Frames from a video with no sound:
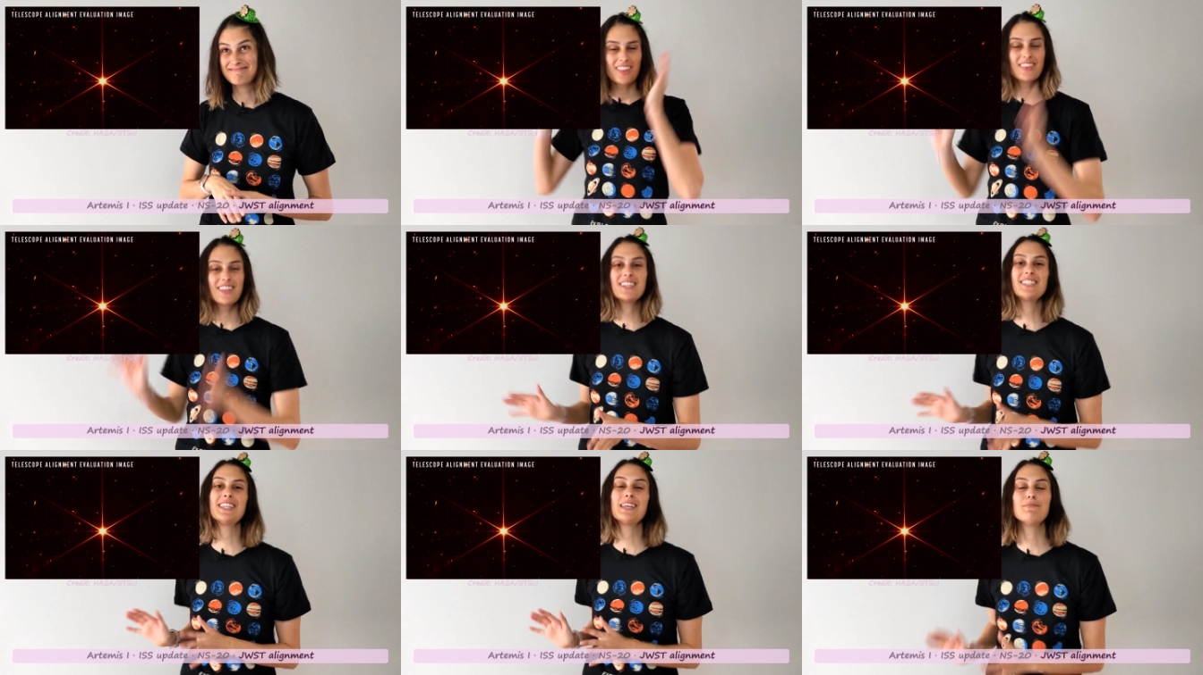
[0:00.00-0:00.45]

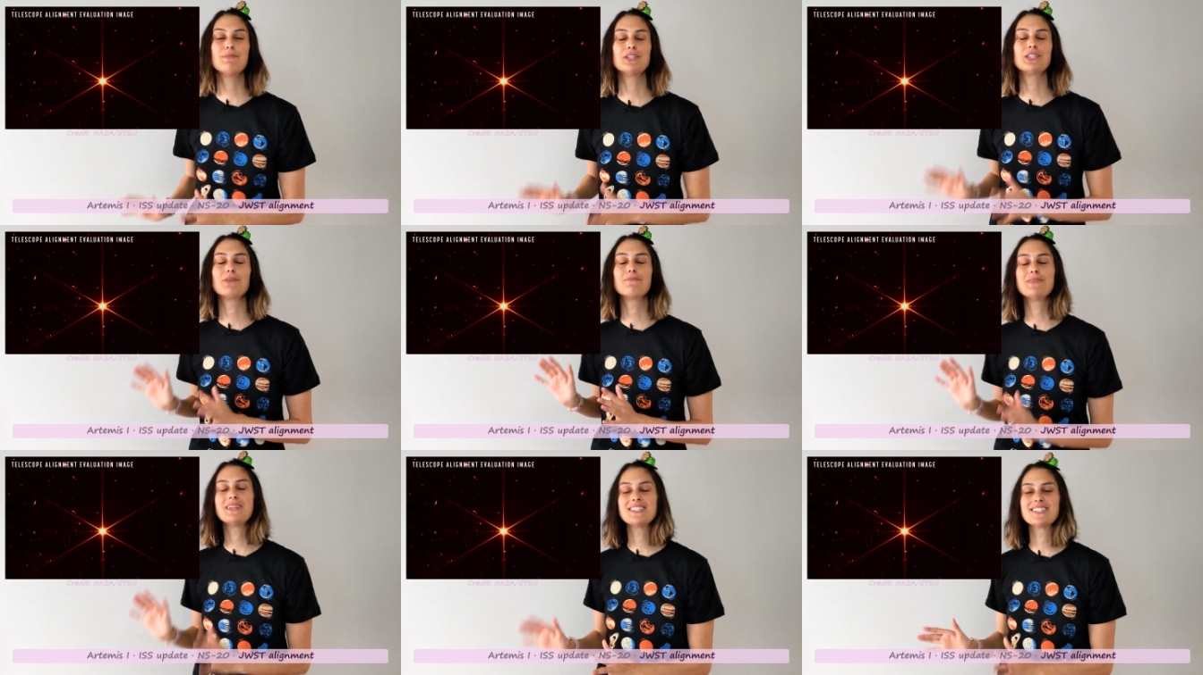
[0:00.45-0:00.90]
This
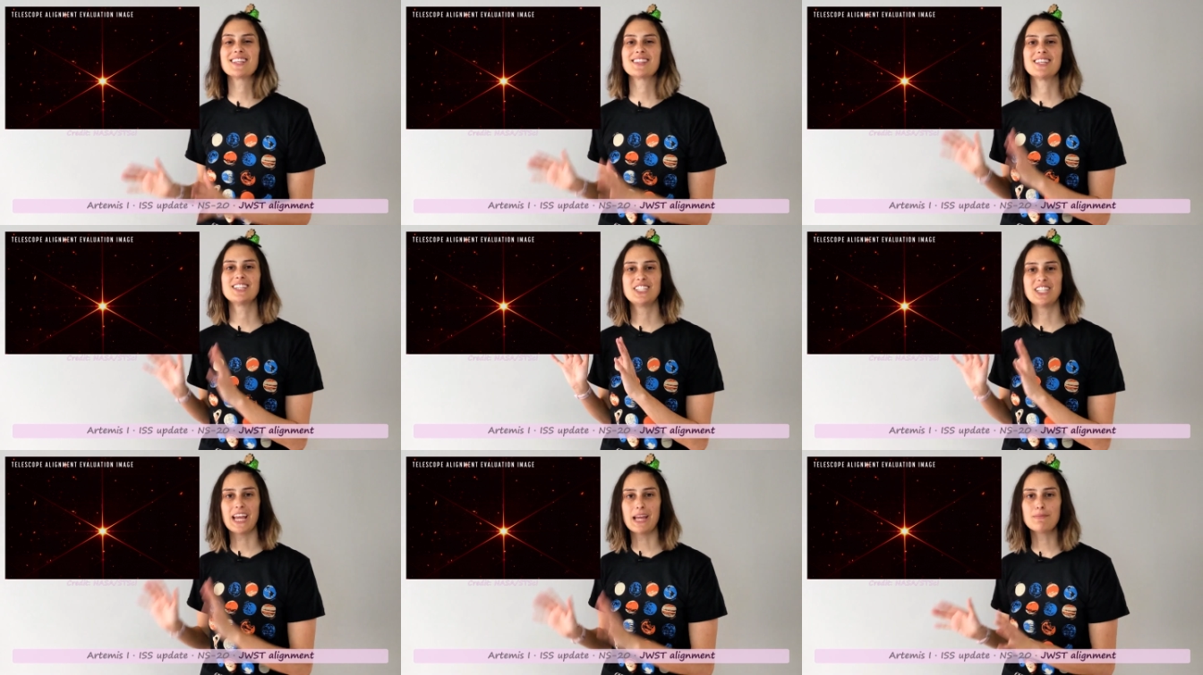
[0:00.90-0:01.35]
image means that
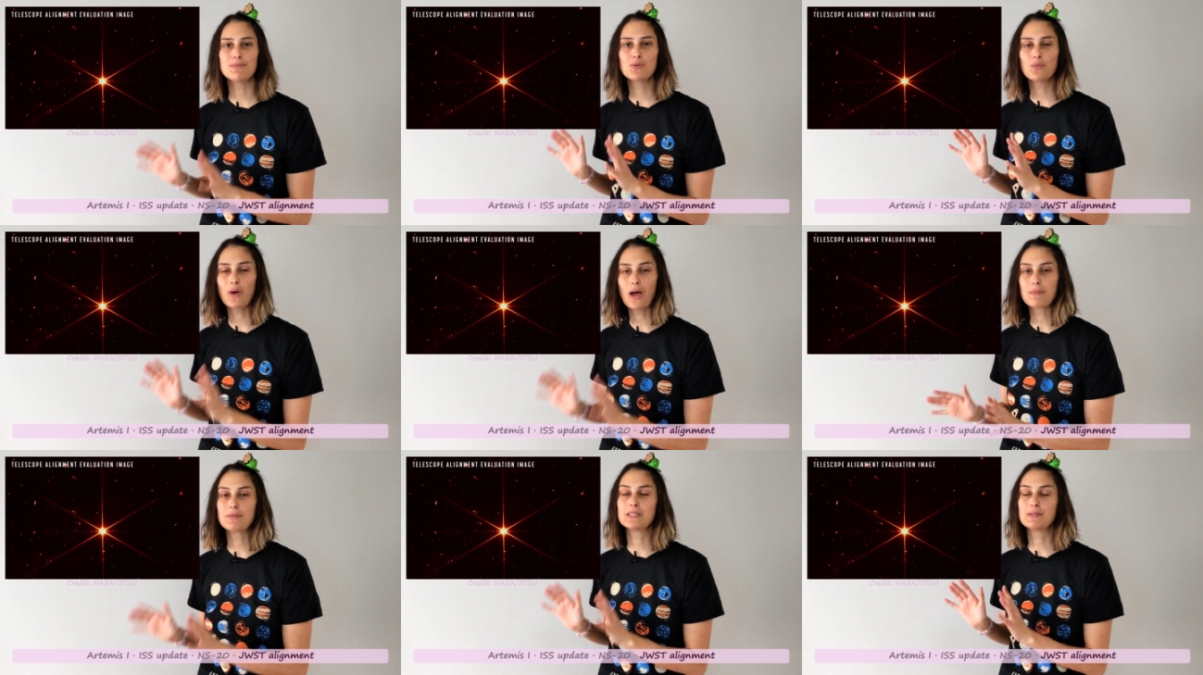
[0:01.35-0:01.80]
the James
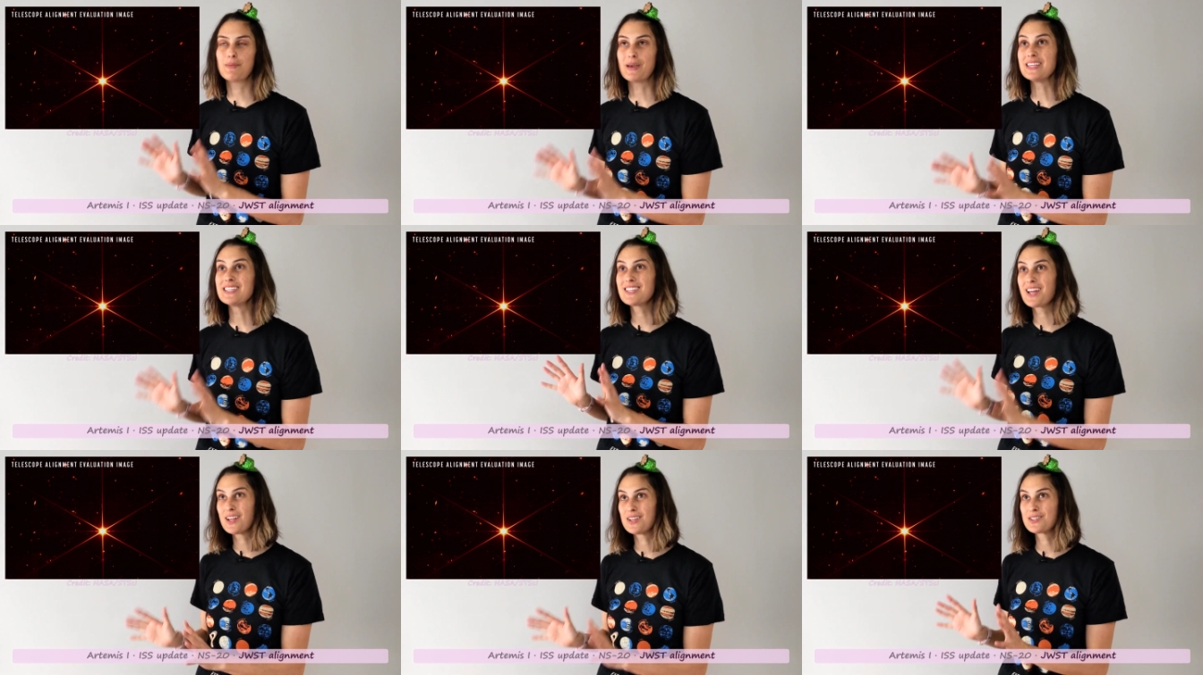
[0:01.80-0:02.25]
Webb
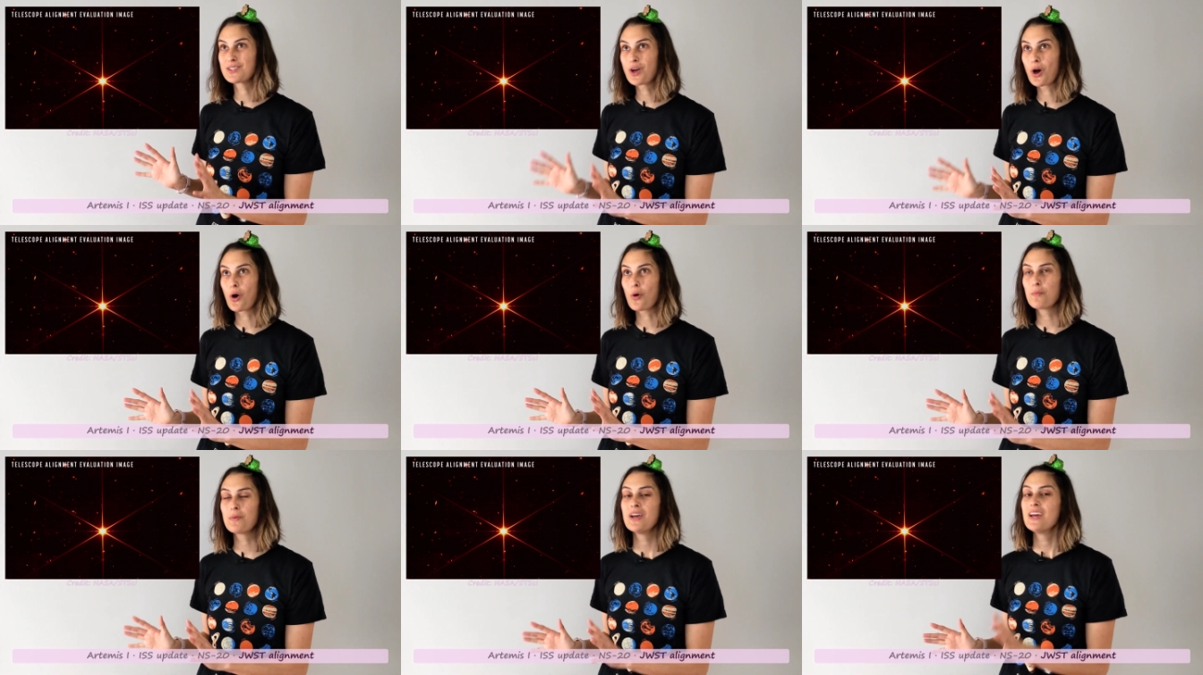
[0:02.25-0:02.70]
Space
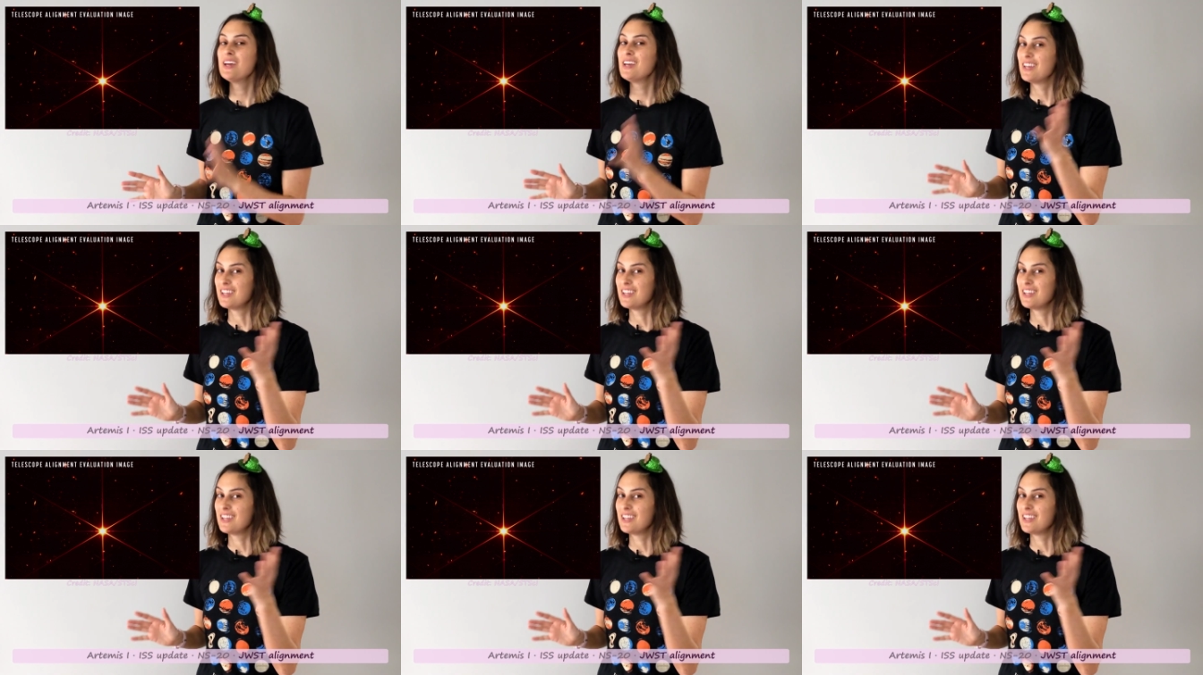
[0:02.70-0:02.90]
Telescope,